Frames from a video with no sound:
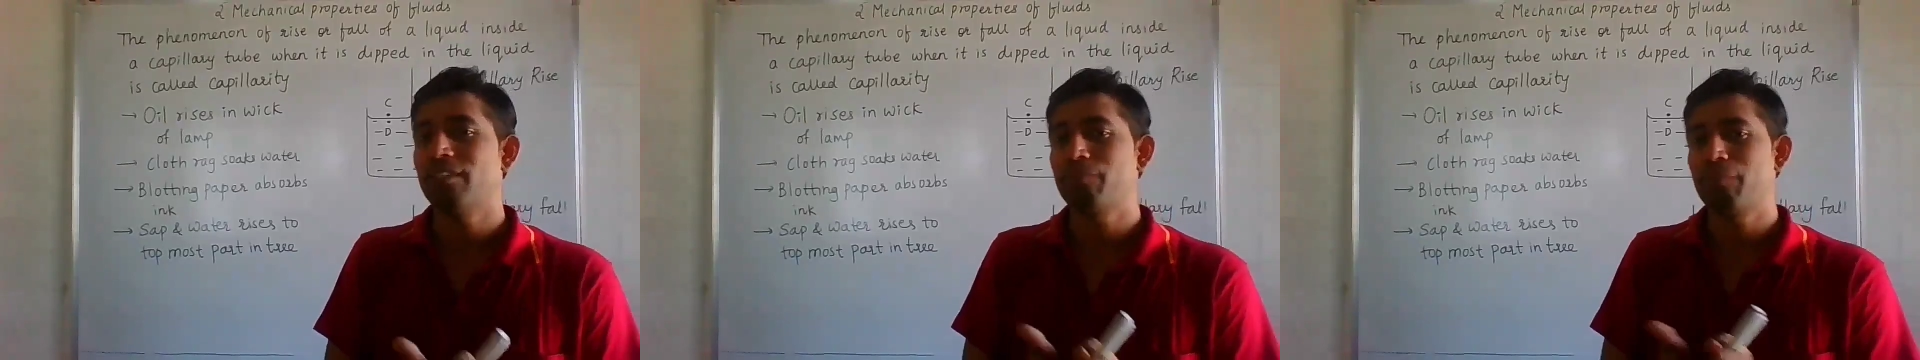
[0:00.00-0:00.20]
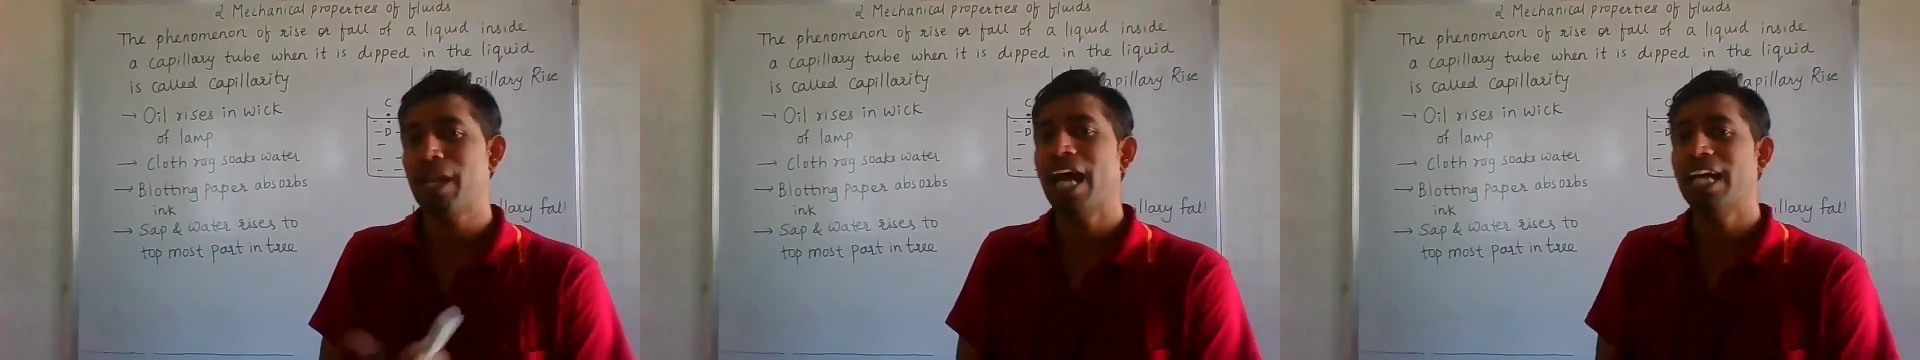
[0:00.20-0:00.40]

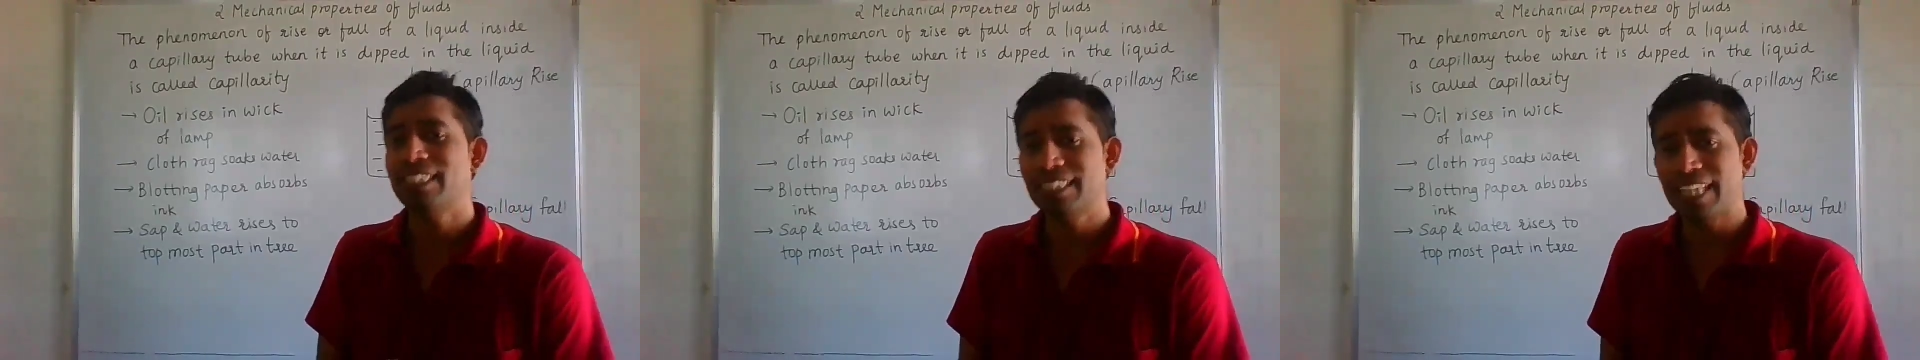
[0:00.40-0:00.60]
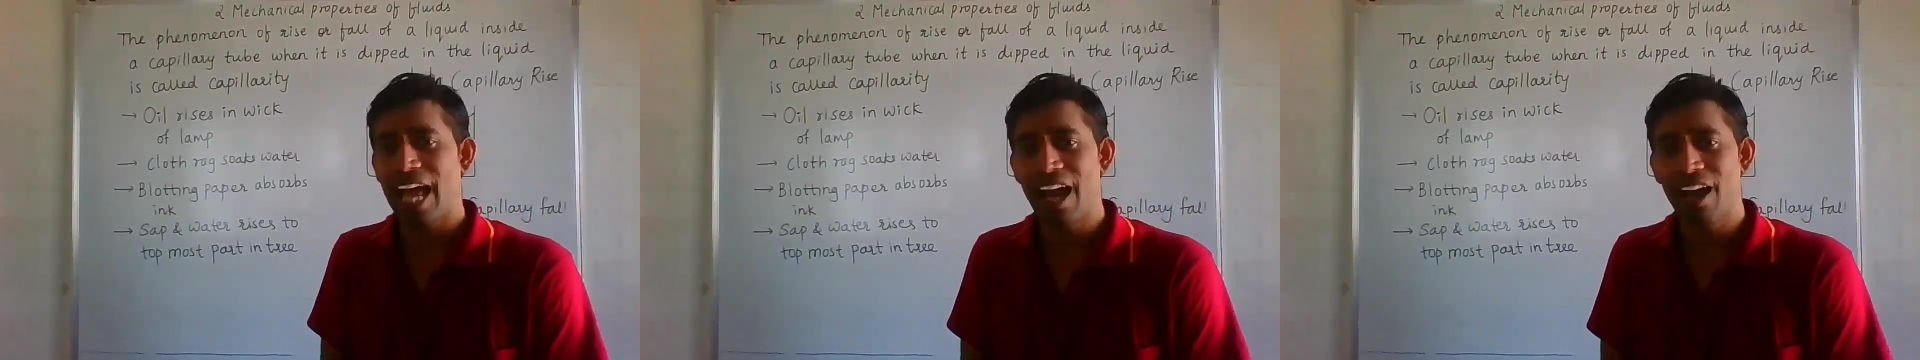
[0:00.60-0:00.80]

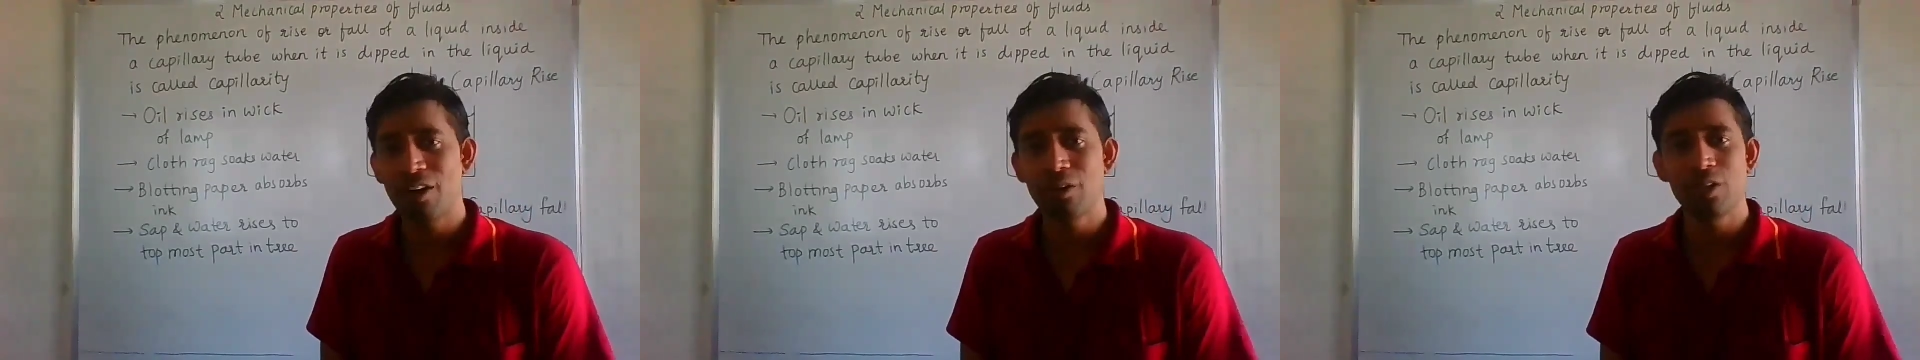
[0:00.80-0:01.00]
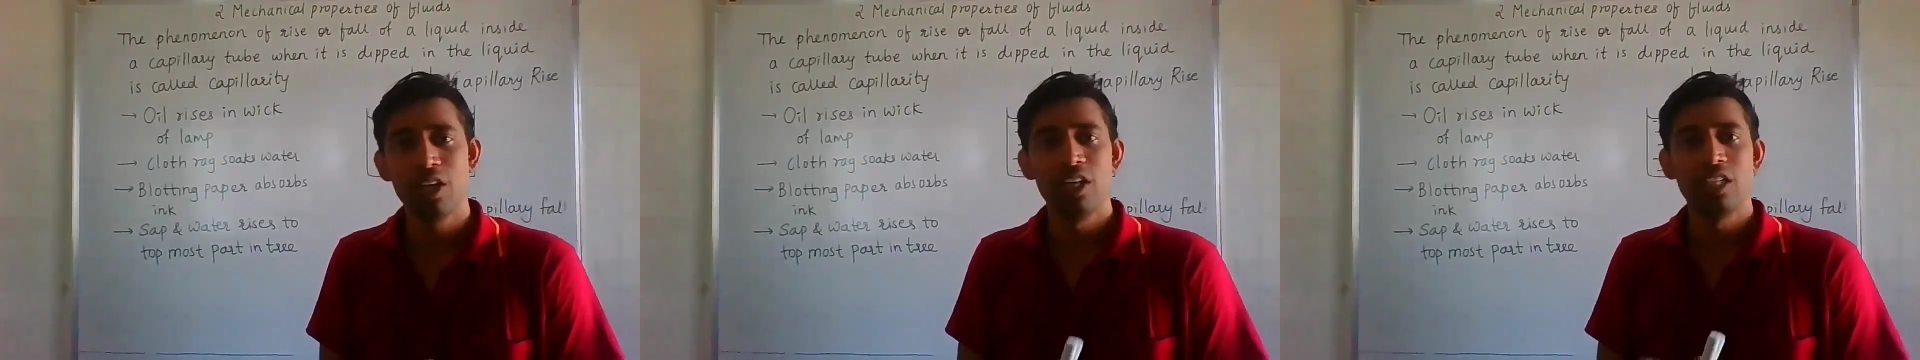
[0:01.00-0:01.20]
Plants
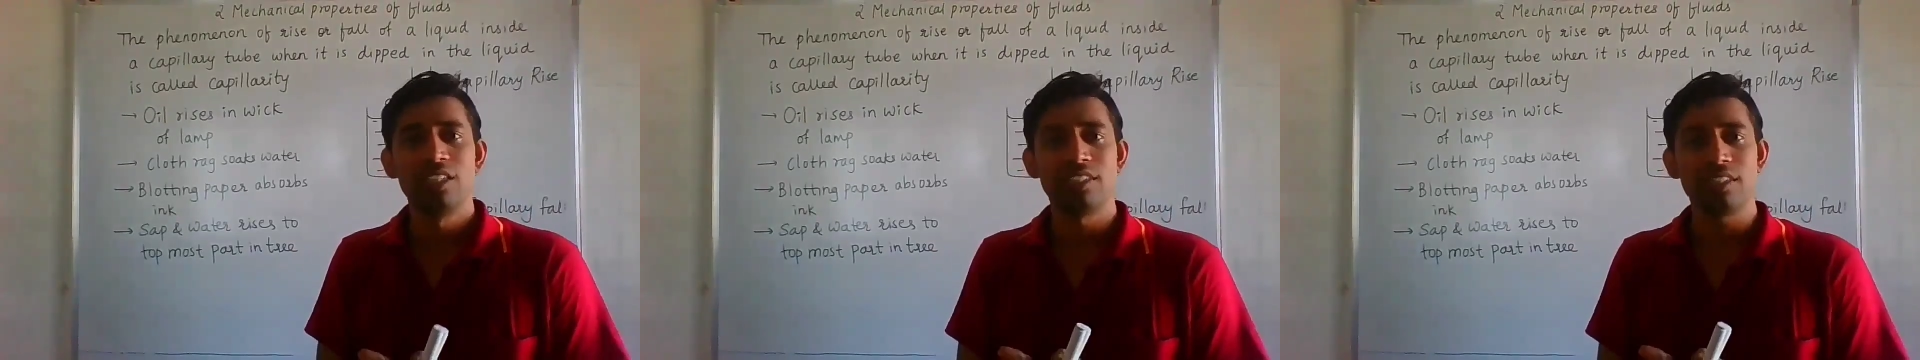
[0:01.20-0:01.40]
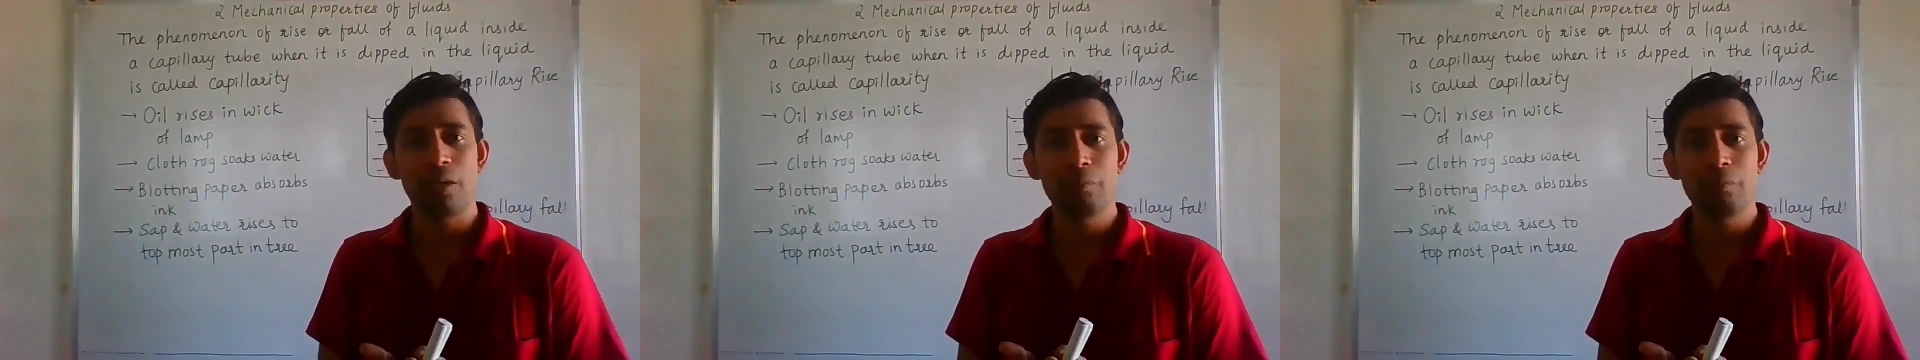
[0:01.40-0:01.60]
have
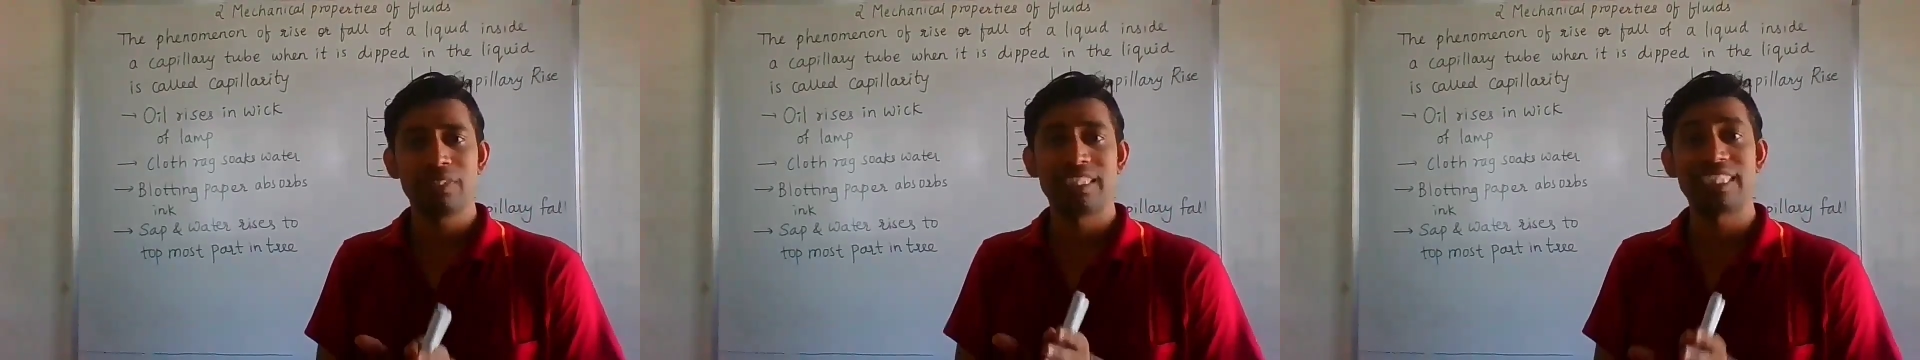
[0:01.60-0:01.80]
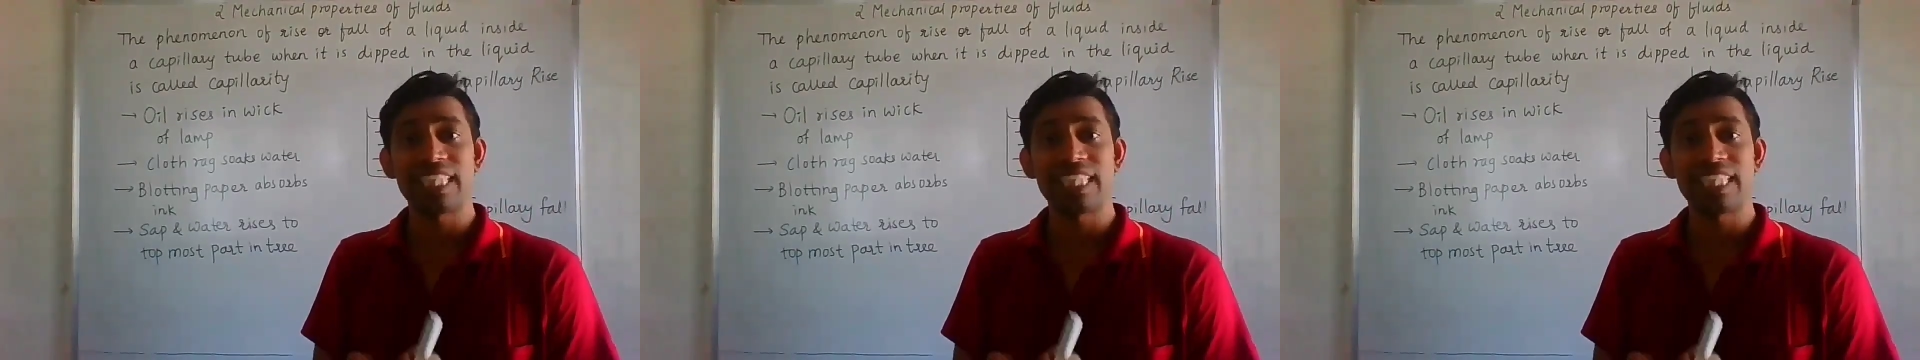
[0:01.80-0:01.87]
some